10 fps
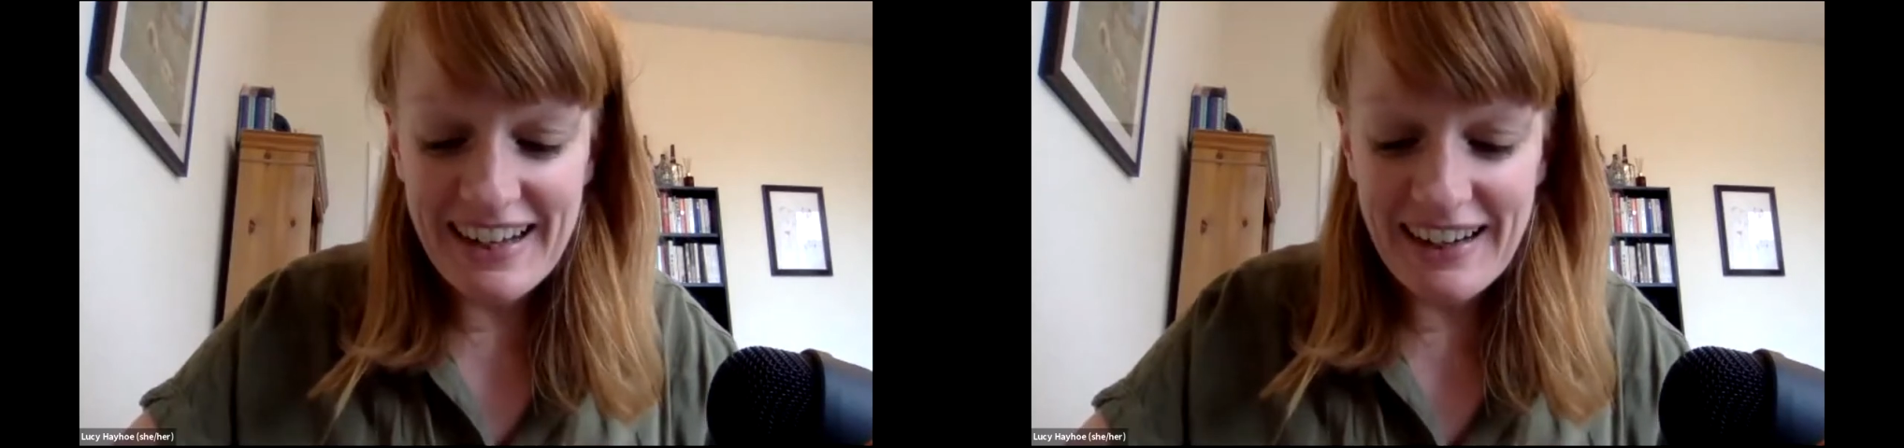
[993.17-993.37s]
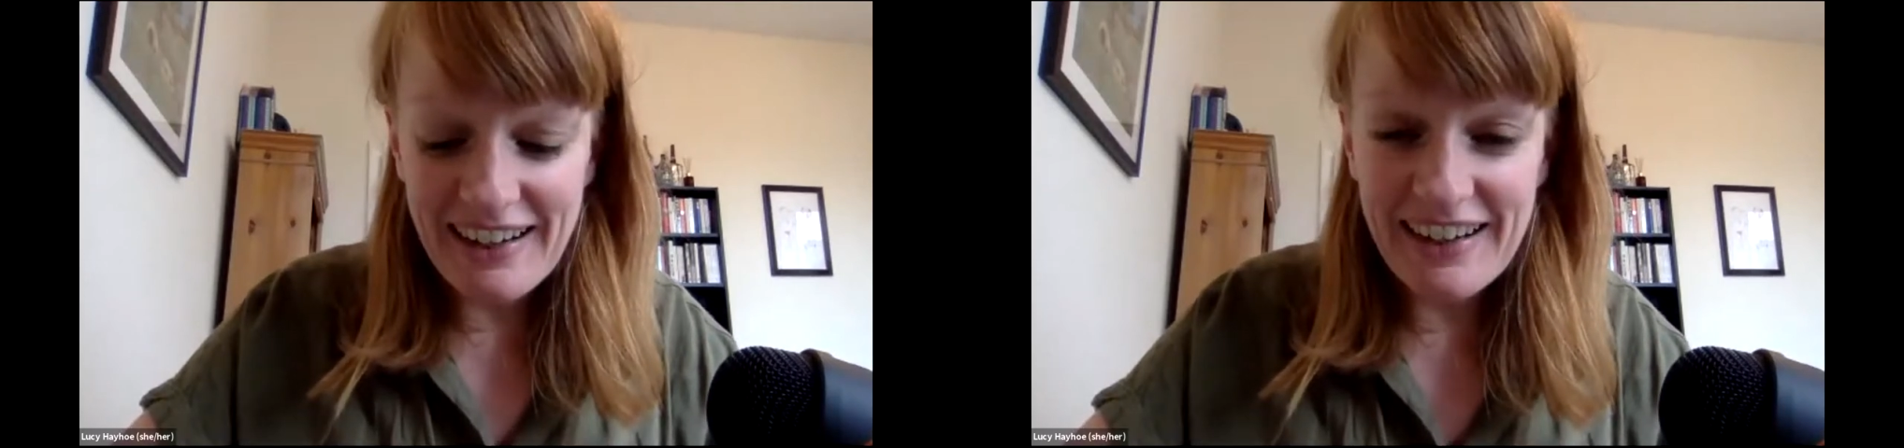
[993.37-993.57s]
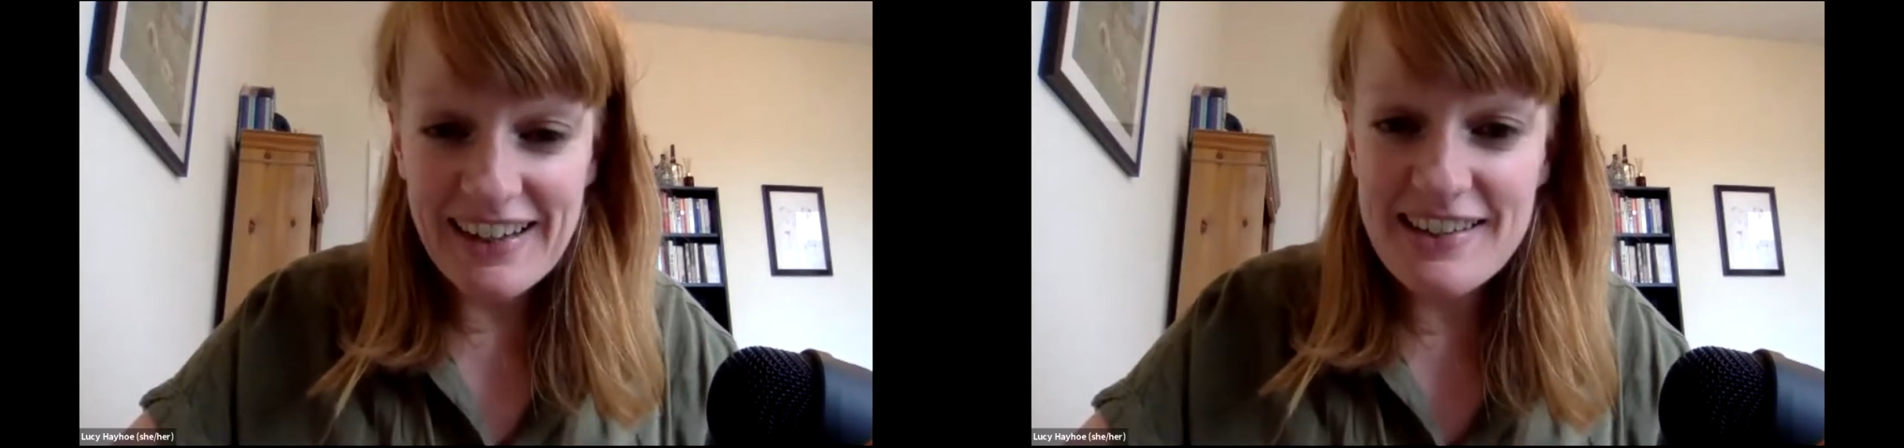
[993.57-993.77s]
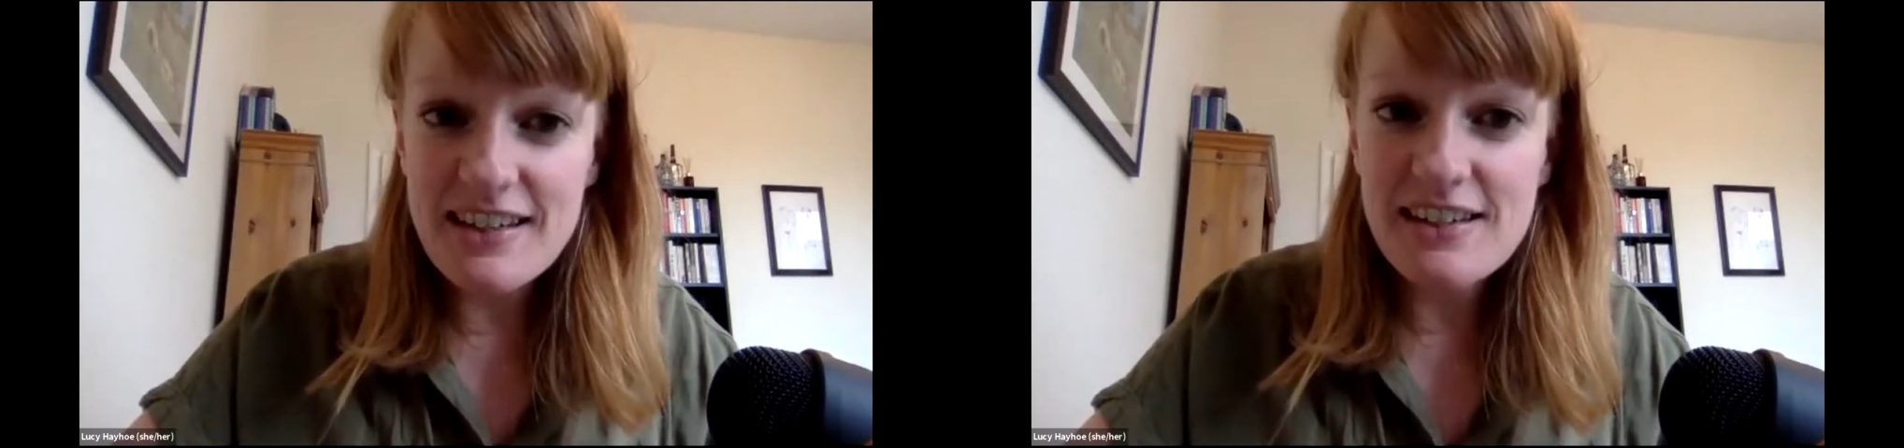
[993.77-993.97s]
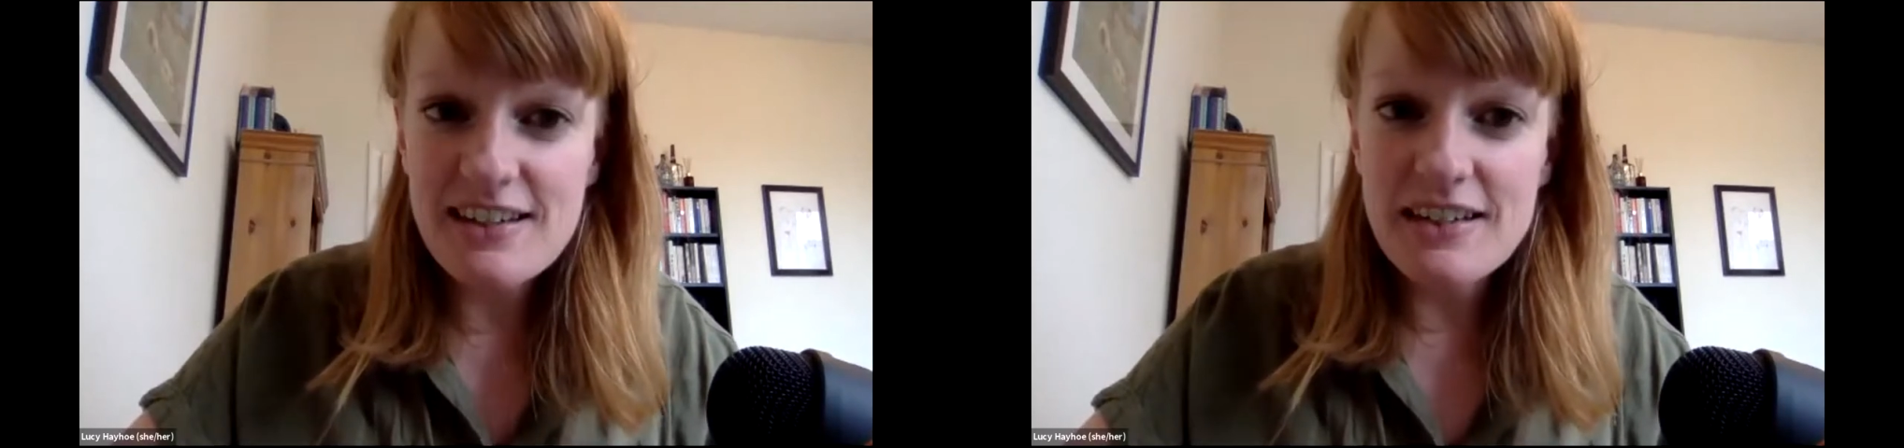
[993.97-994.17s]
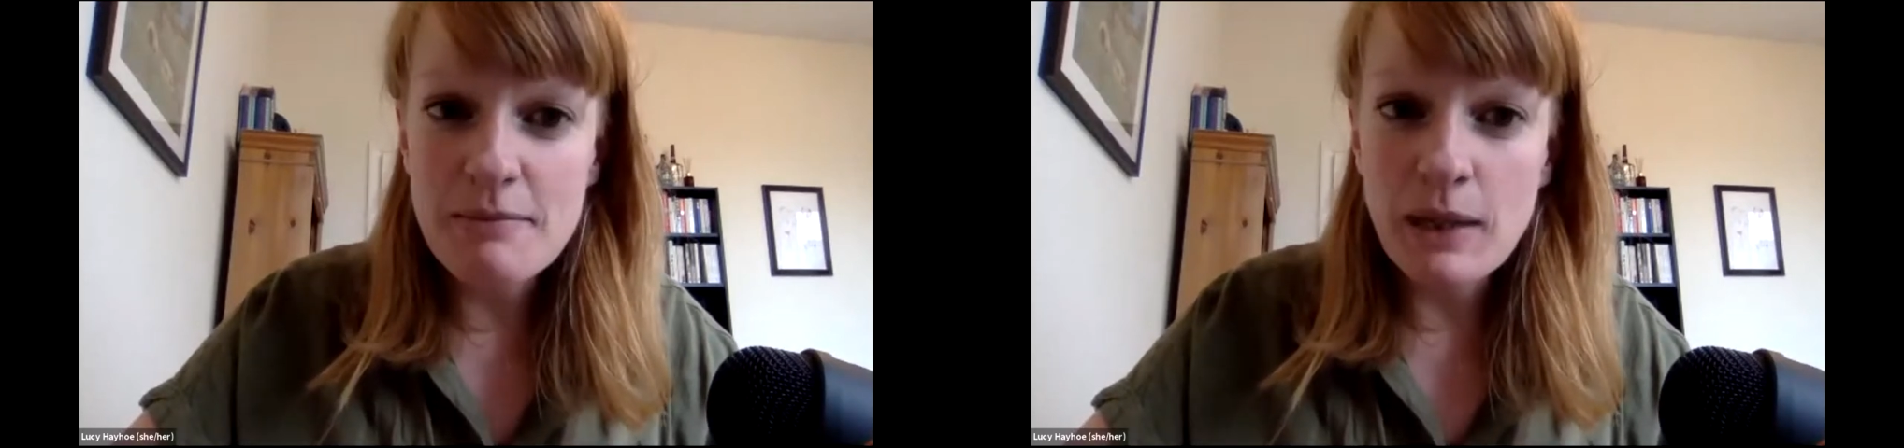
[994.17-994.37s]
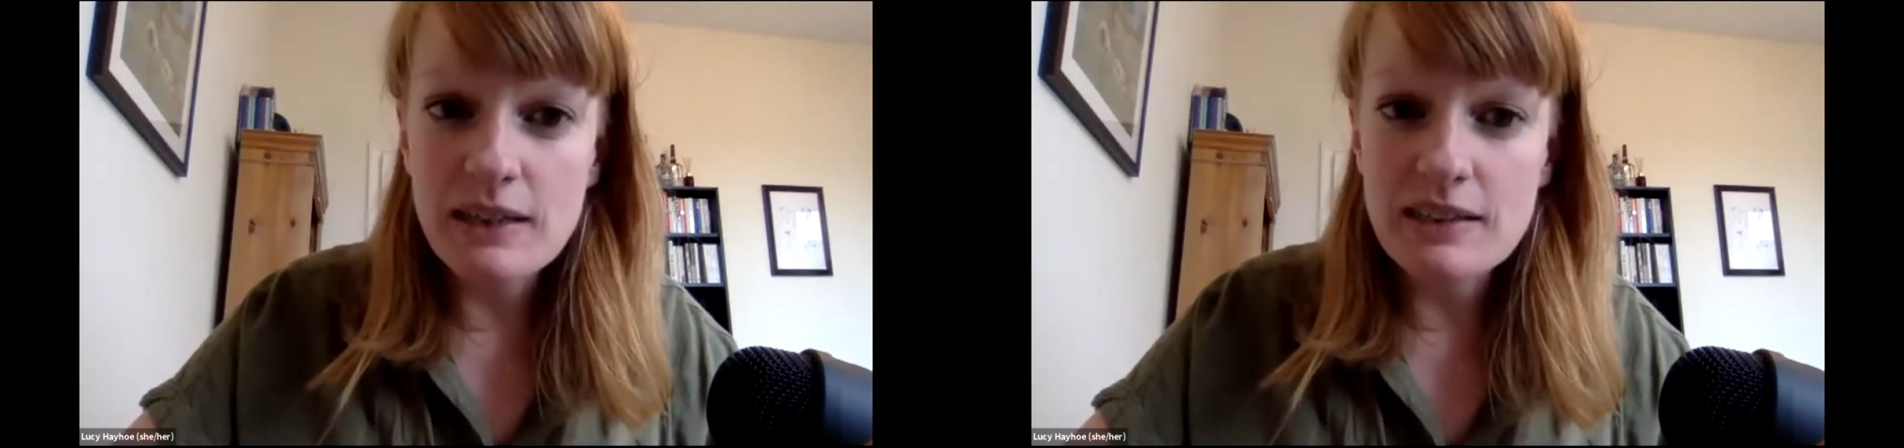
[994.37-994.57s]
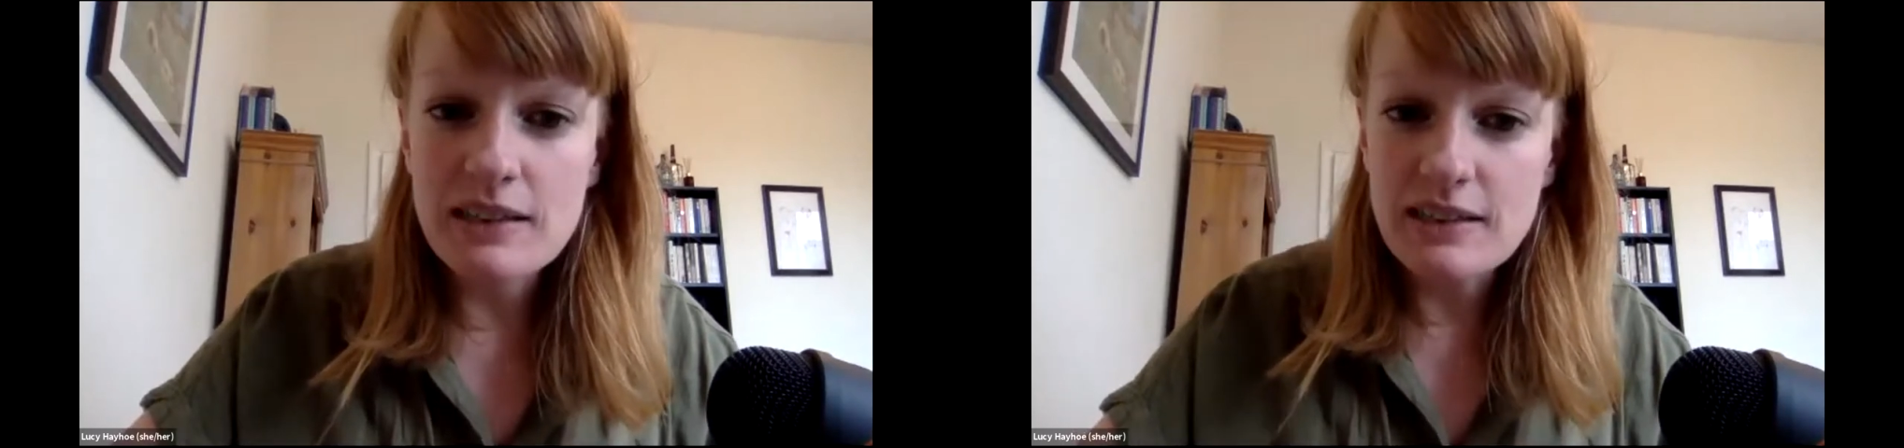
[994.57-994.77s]
I studied a
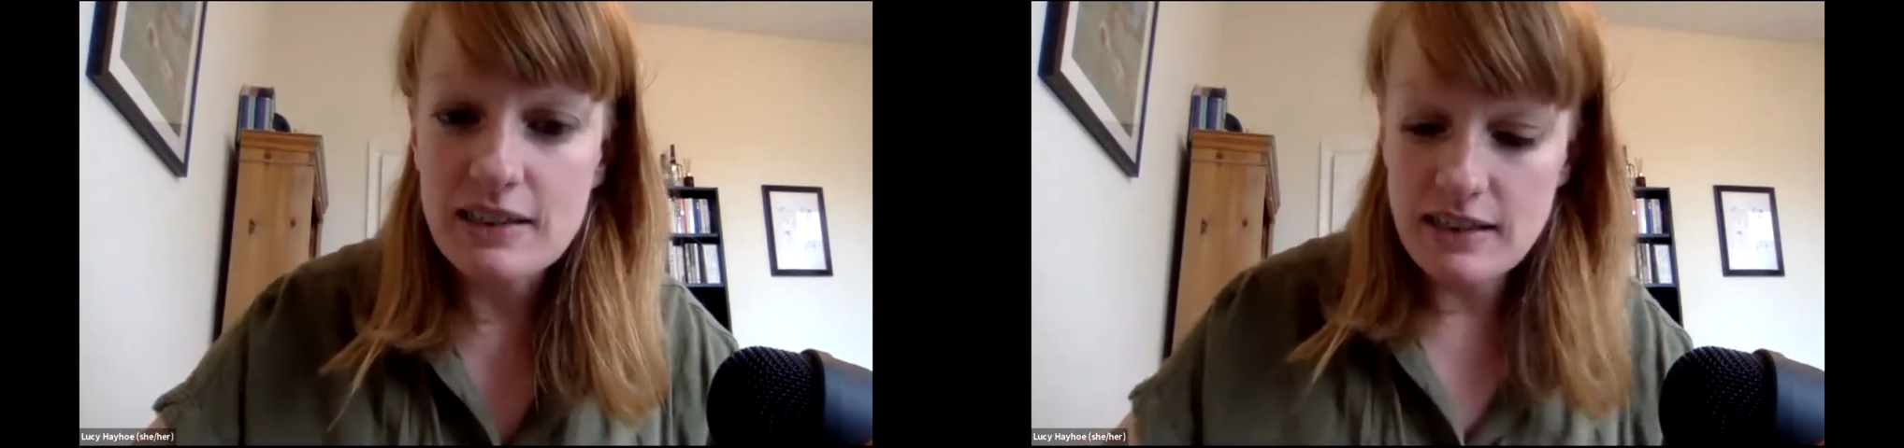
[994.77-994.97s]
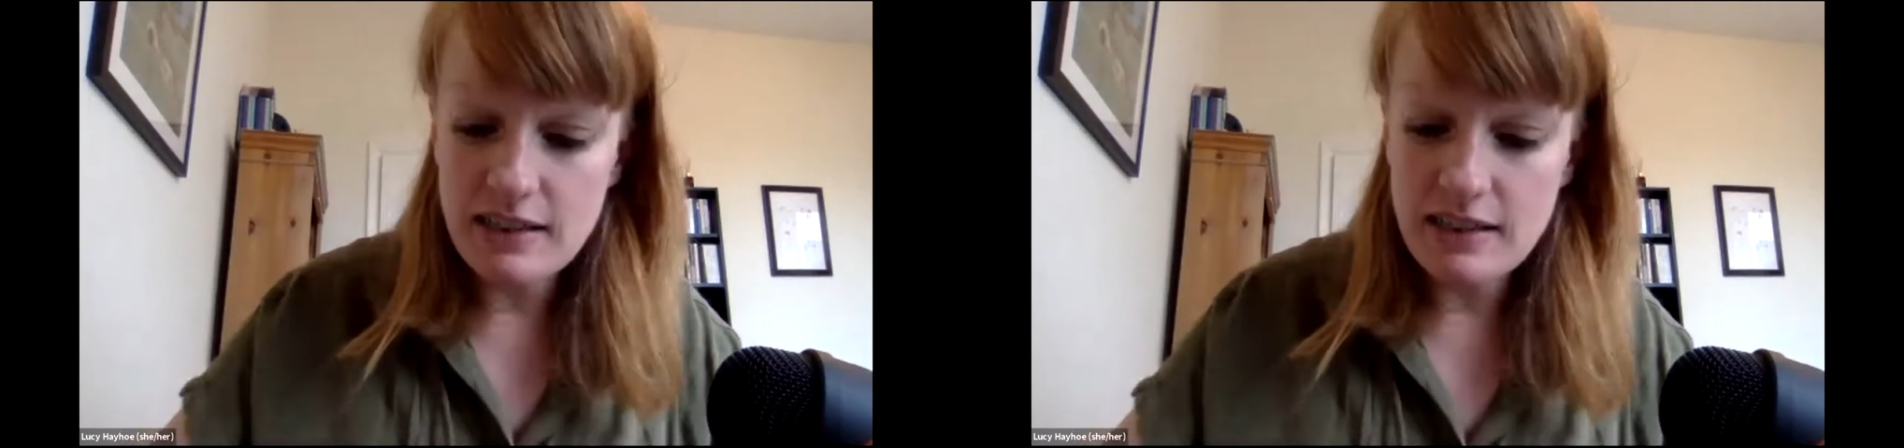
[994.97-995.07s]
master's